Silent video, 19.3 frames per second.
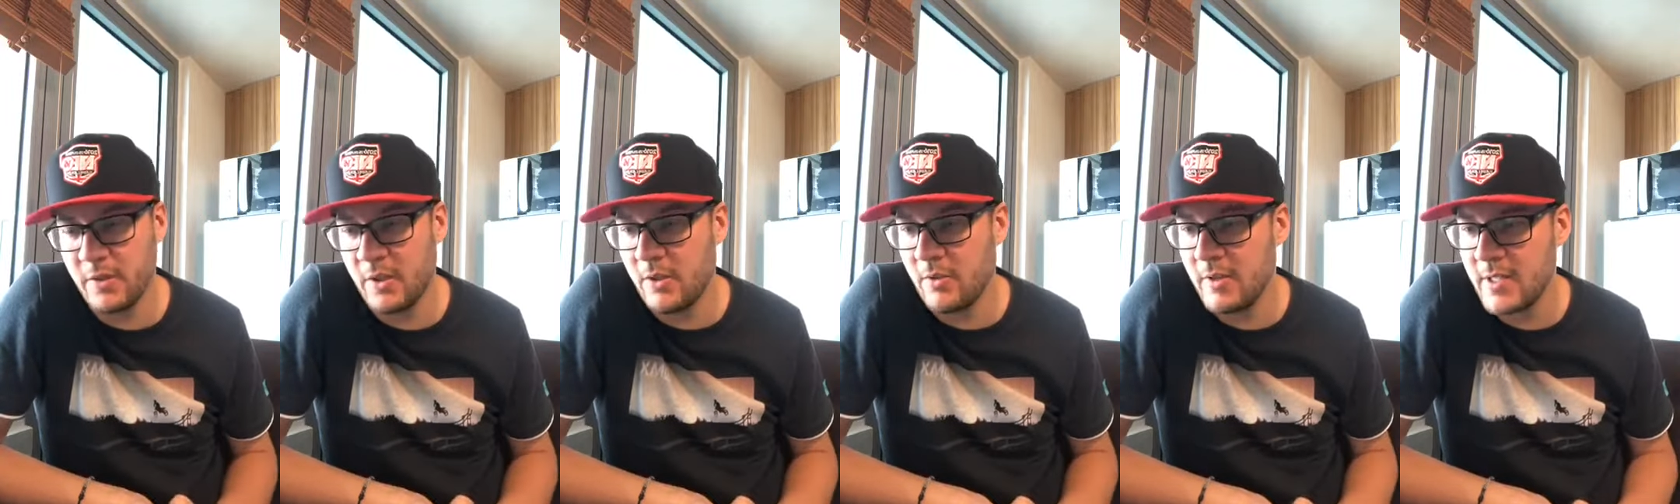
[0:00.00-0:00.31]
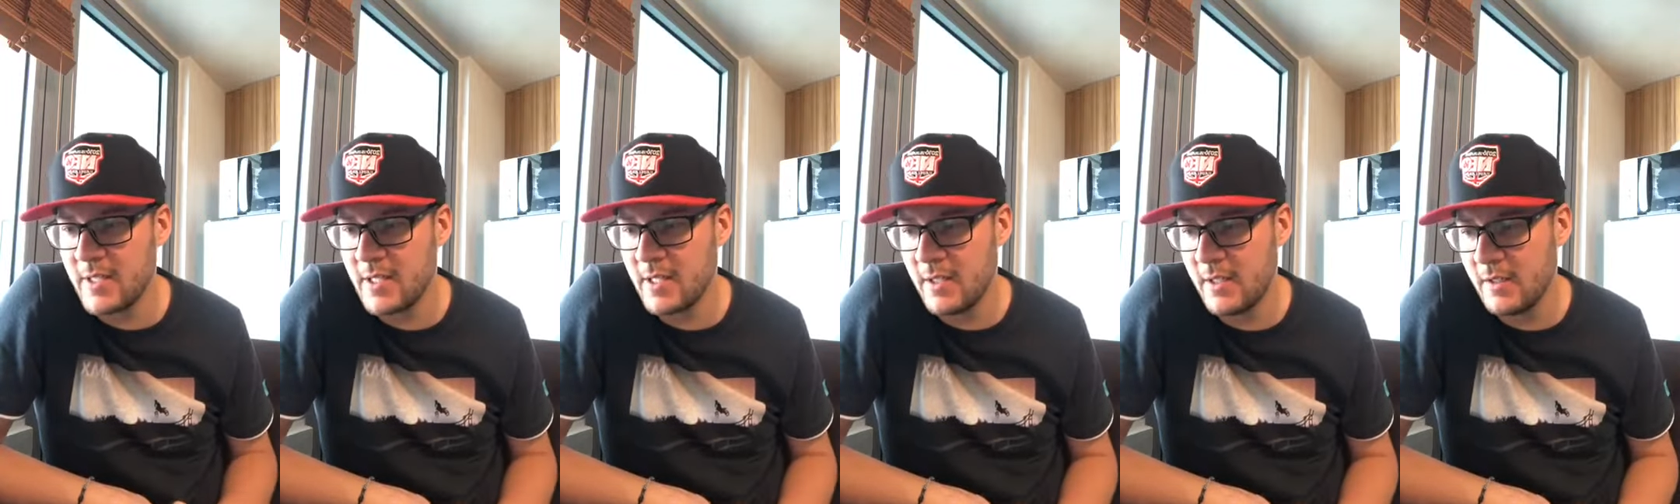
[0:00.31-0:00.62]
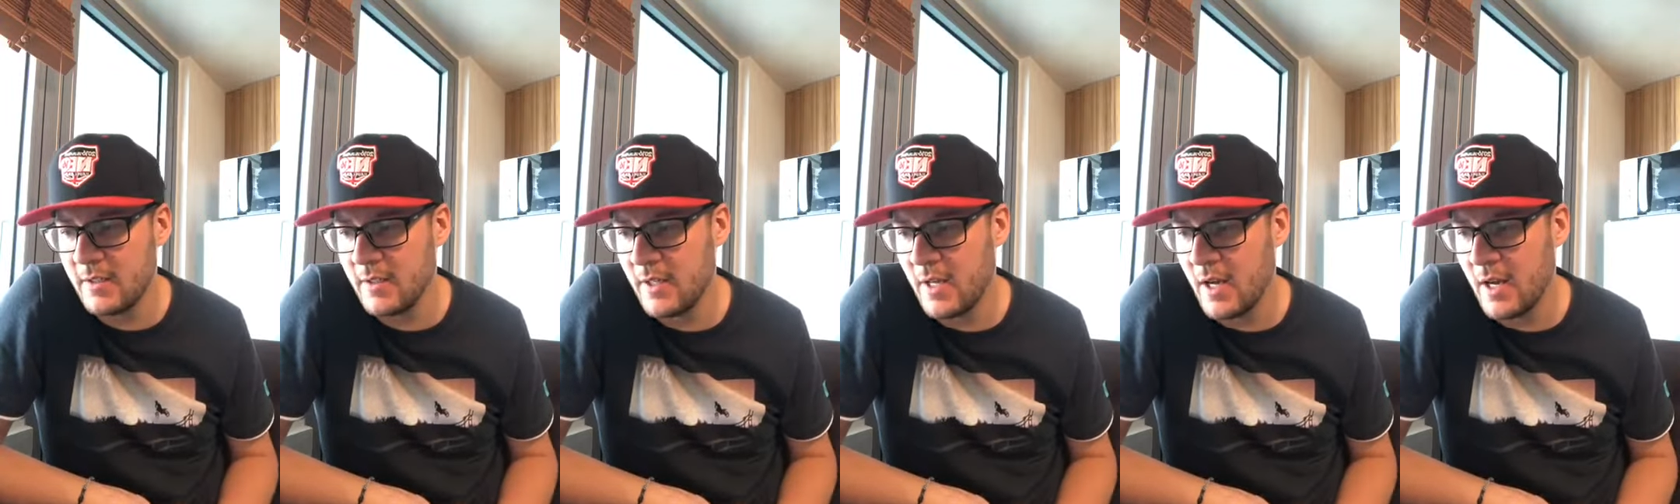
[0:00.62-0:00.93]
OS in
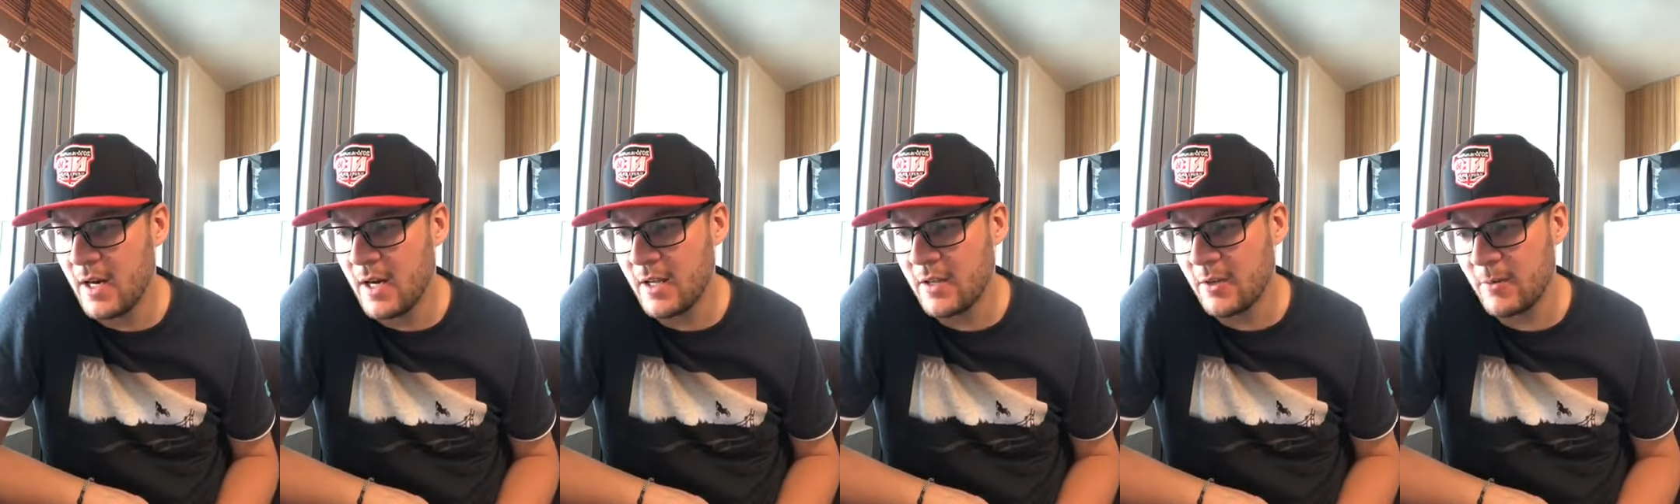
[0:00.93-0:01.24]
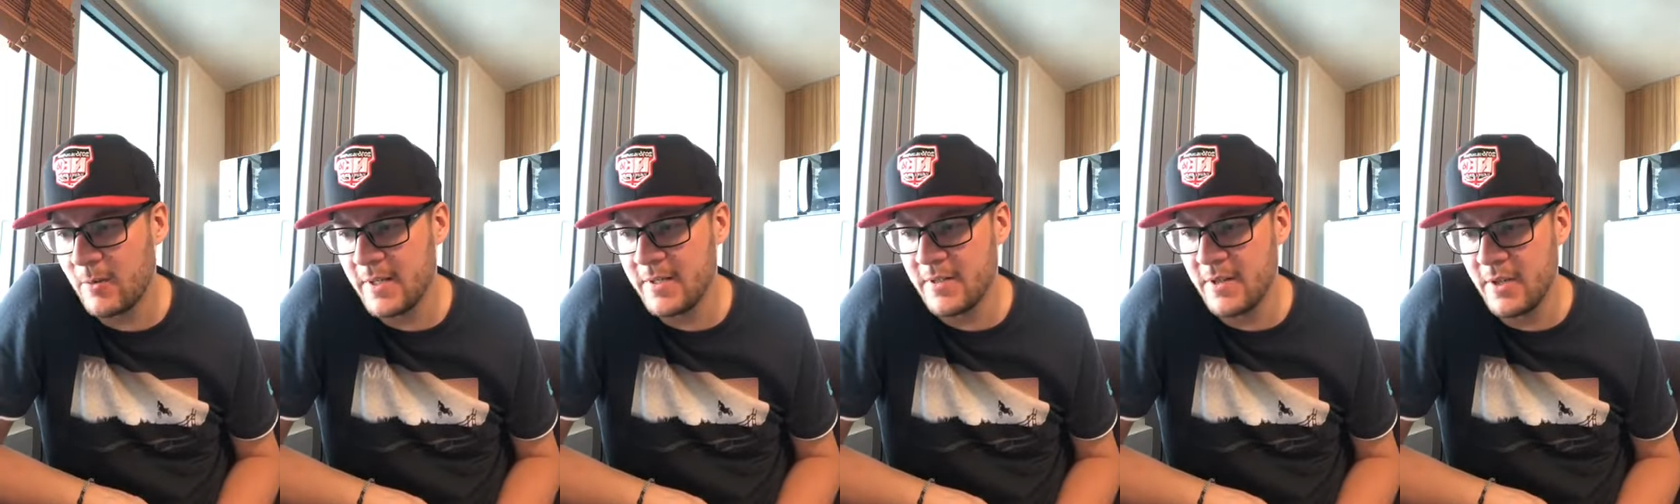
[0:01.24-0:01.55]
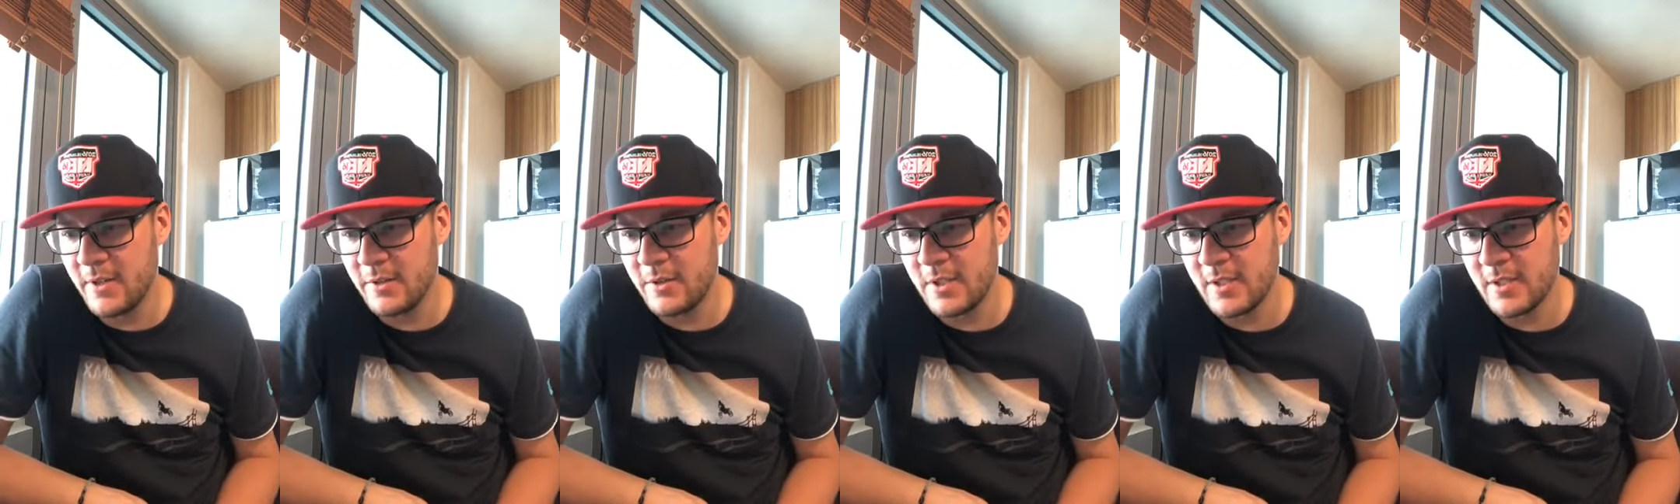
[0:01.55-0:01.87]
it, I always
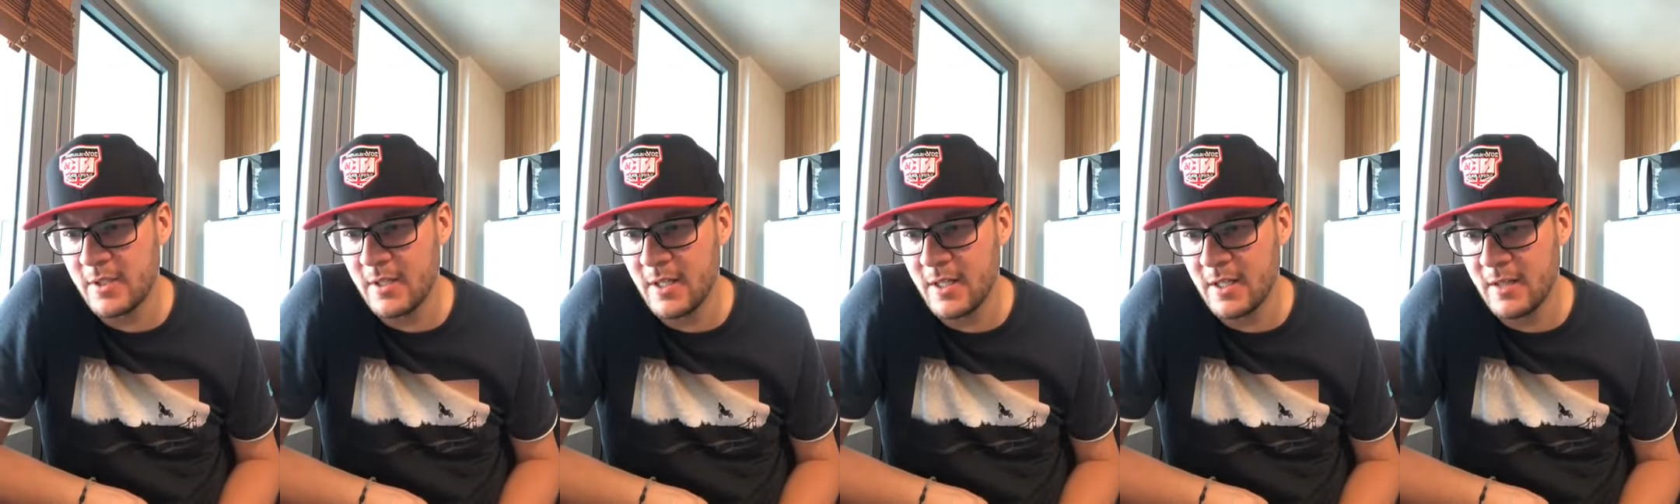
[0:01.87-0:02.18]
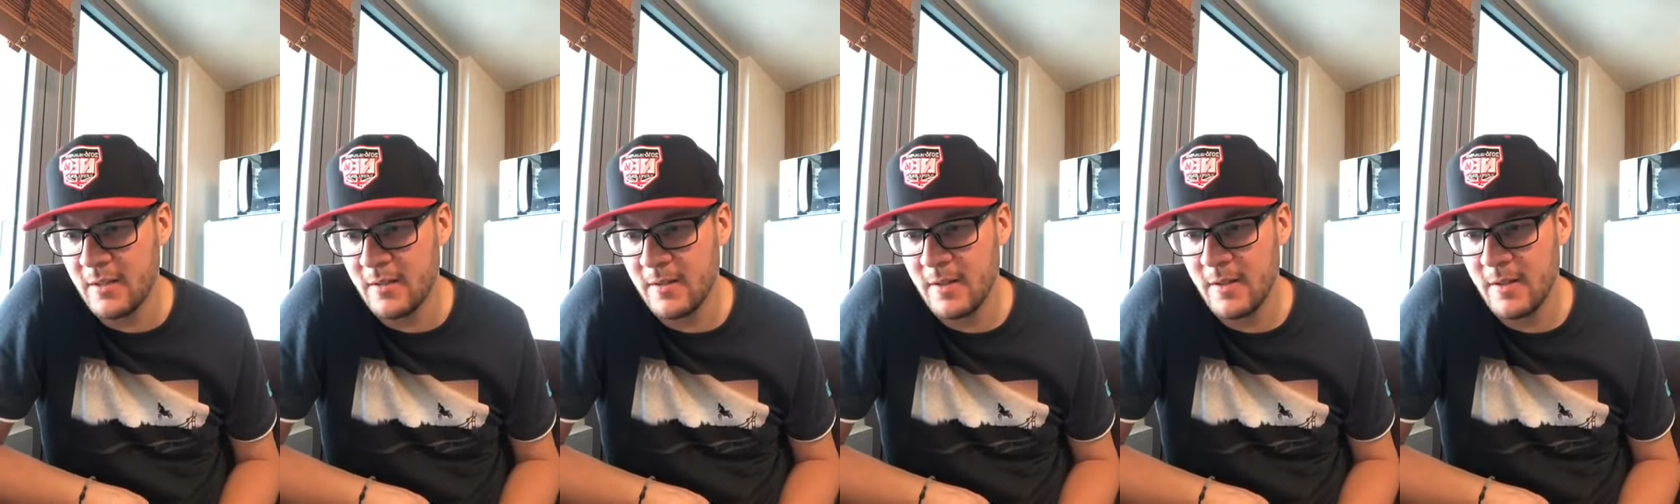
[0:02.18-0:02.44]
noticed that